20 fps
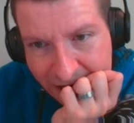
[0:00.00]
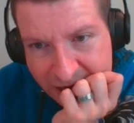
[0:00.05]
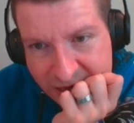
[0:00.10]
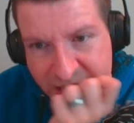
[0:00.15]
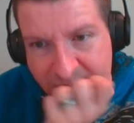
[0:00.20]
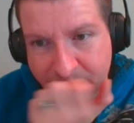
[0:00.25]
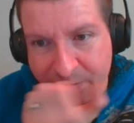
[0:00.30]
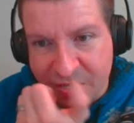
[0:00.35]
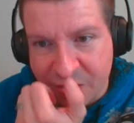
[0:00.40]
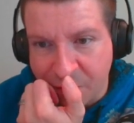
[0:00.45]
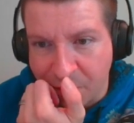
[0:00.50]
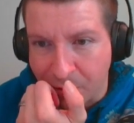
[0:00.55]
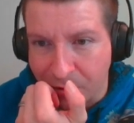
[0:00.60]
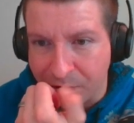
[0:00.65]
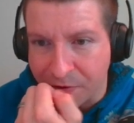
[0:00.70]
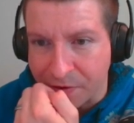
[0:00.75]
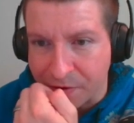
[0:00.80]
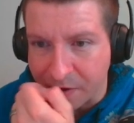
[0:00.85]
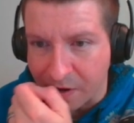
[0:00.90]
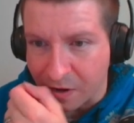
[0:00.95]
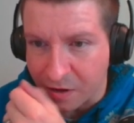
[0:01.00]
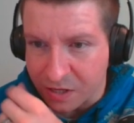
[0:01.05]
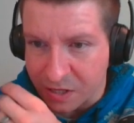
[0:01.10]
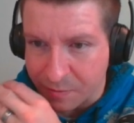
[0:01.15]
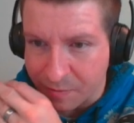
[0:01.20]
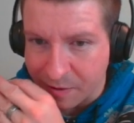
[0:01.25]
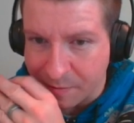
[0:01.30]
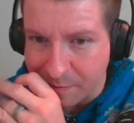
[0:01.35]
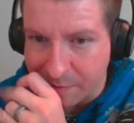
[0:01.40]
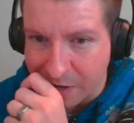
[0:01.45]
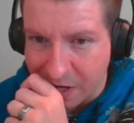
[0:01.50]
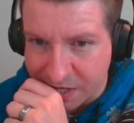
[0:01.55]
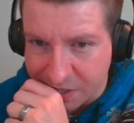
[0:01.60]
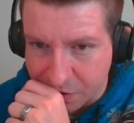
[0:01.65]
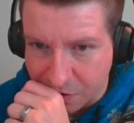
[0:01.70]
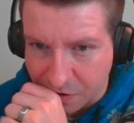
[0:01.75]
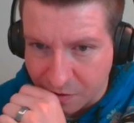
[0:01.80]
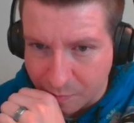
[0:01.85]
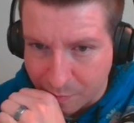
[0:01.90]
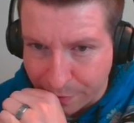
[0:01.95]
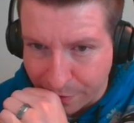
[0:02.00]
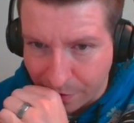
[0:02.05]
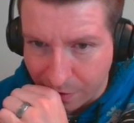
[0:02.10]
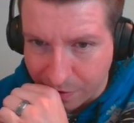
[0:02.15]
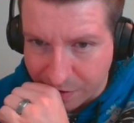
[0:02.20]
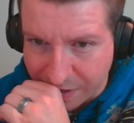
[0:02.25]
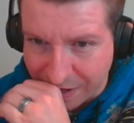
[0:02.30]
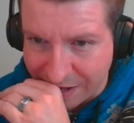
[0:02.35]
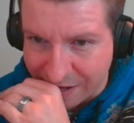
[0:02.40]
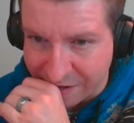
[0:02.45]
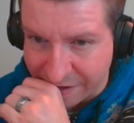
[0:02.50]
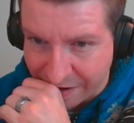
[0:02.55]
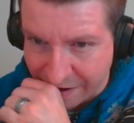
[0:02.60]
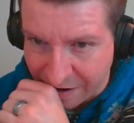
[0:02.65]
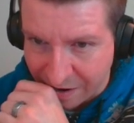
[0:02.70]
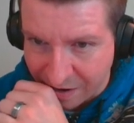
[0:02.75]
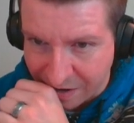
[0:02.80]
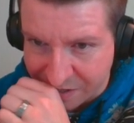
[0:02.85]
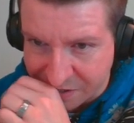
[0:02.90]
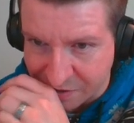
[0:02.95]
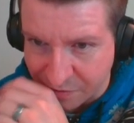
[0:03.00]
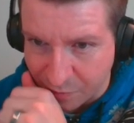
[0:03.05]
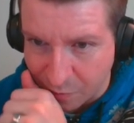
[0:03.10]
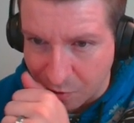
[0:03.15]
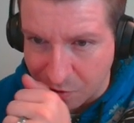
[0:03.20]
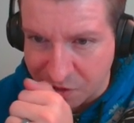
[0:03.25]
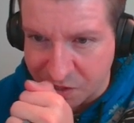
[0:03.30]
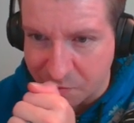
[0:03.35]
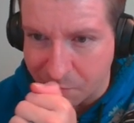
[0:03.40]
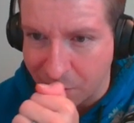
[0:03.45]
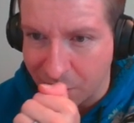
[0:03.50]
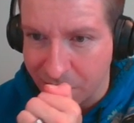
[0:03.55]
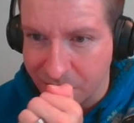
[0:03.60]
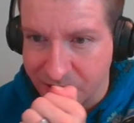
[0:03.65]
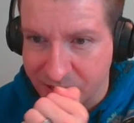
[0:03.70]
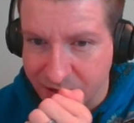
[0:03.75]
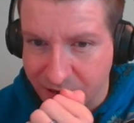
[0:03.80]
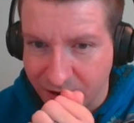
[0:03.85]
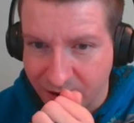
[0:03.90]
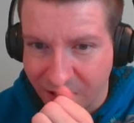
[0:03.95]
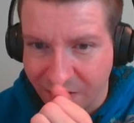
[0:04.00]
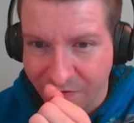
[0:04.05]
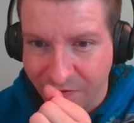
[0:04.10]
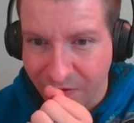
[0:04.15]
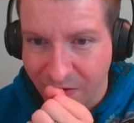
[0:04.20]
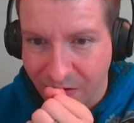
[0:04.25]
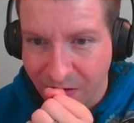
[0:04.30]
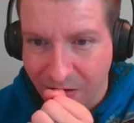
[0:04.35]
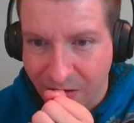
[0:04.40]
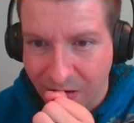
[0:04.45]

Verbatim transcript: Summons forth the ultimate magical bolt at the cost of one's pawn's life.